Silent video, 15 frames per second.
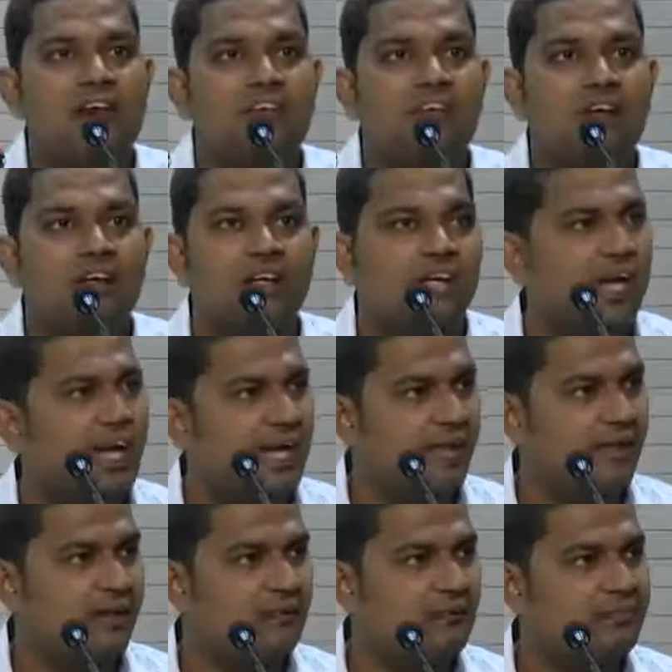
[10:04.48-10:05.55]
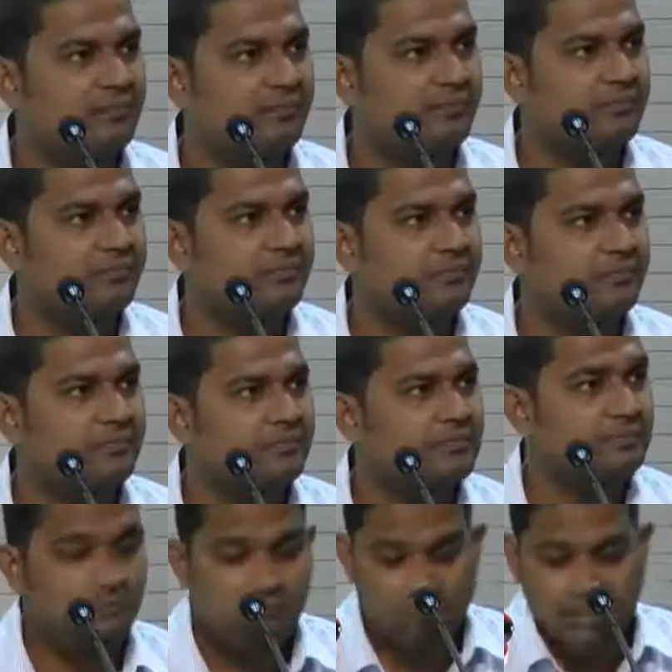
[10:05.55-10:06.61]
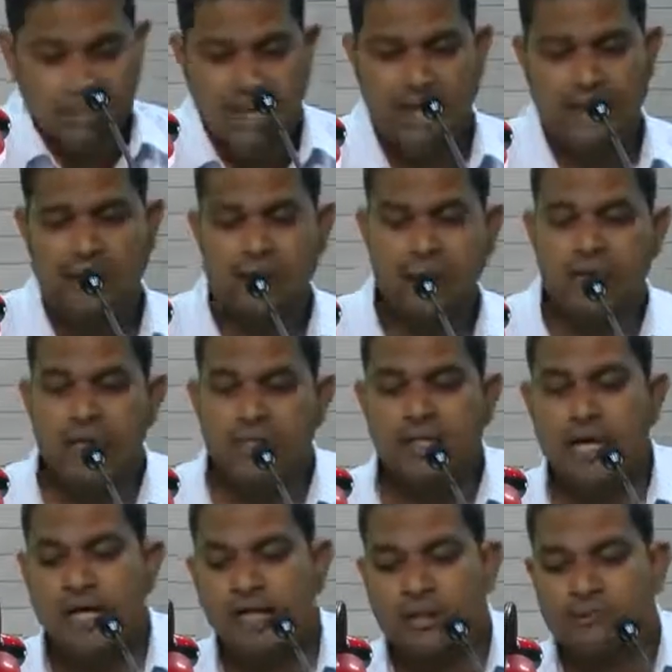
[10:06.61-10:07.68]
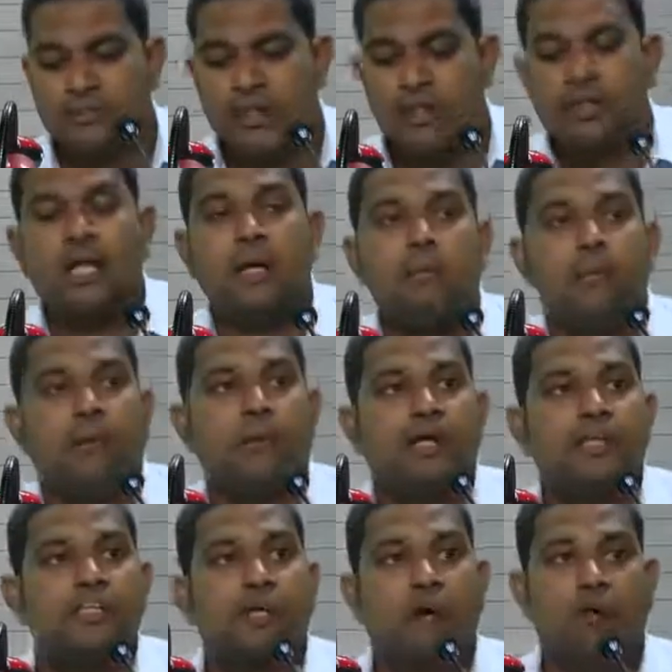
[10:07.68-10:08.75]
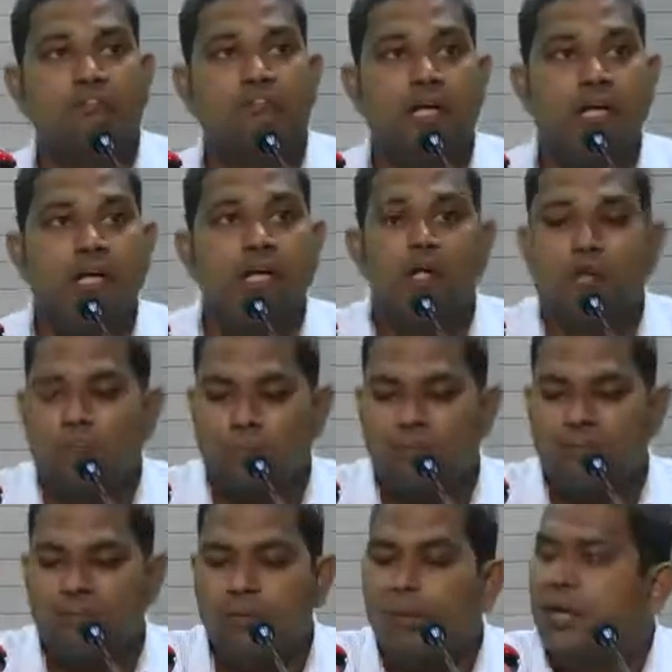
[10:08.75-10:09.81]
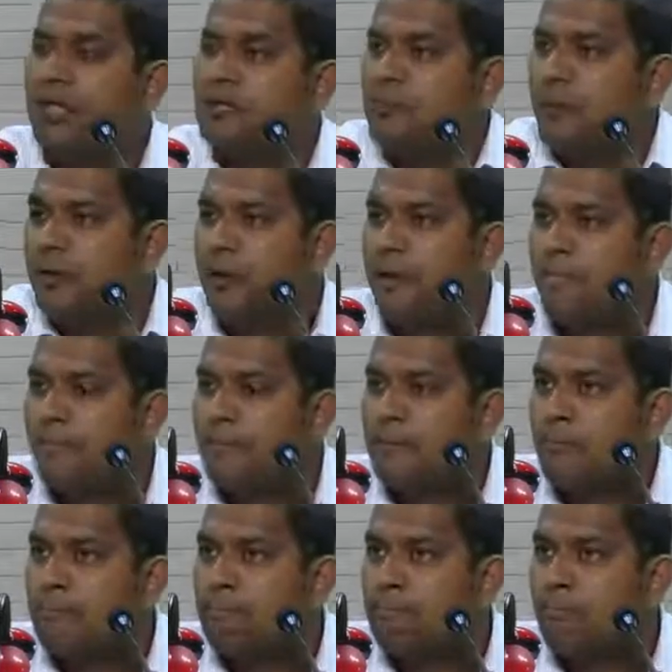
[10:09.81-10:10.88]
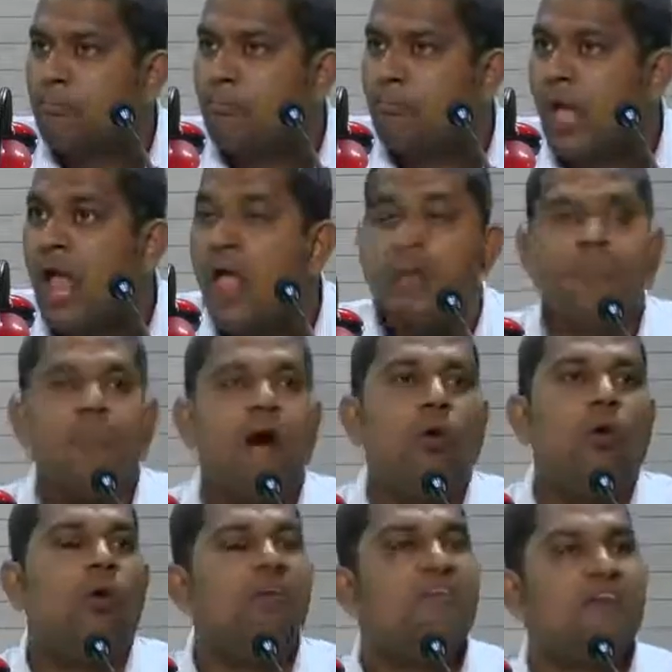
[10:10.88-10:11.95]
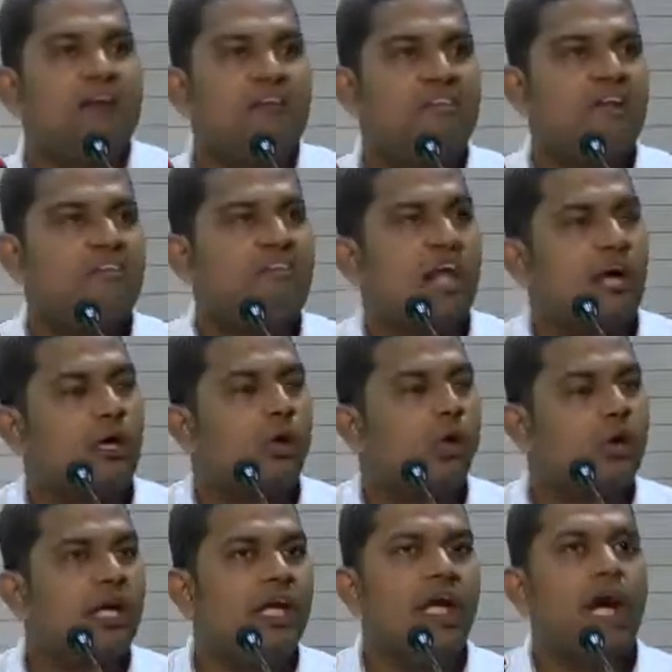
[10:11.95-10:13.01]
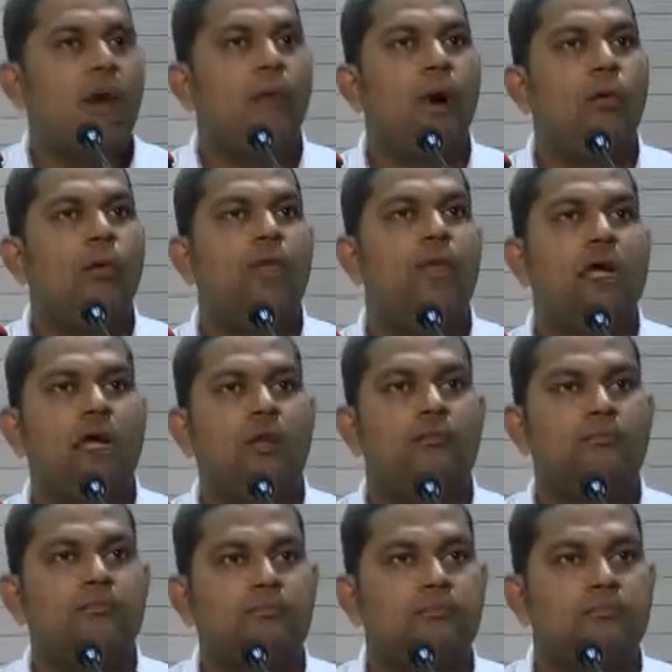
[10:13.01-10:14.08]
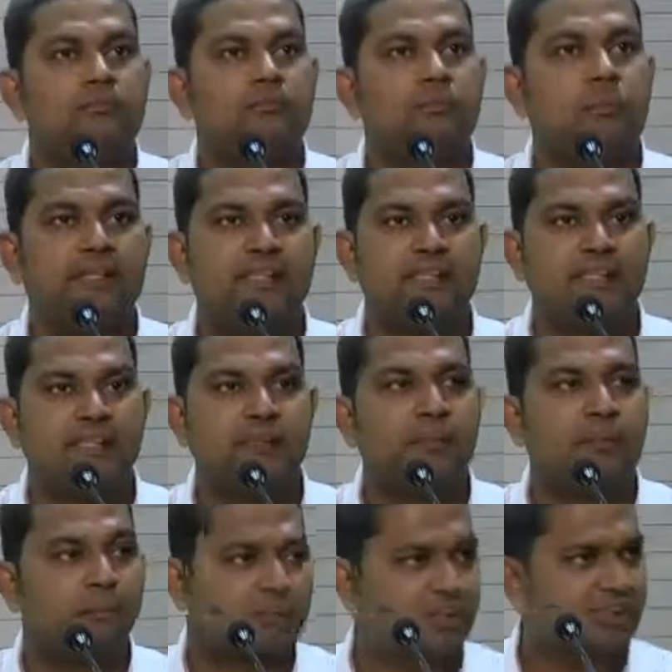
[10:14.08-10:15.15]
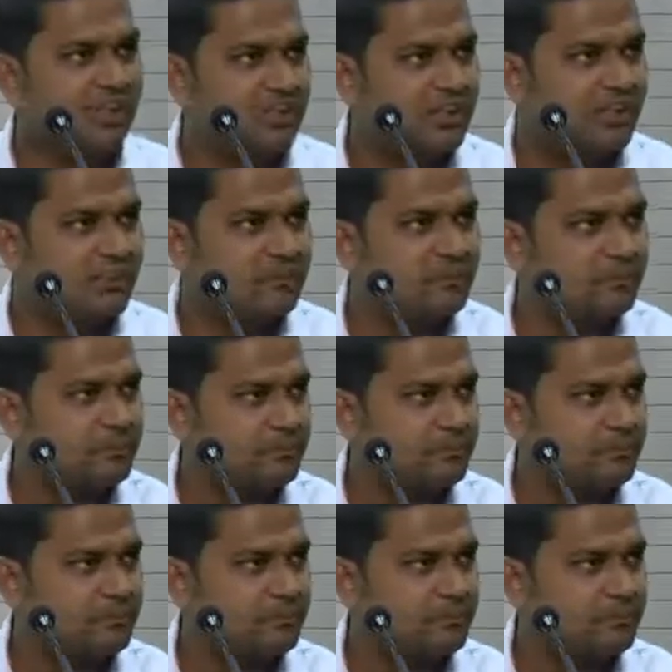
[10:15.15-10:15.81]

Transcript: are working. And here comes the importance of the top level management. Now, whenever we are talking about business process,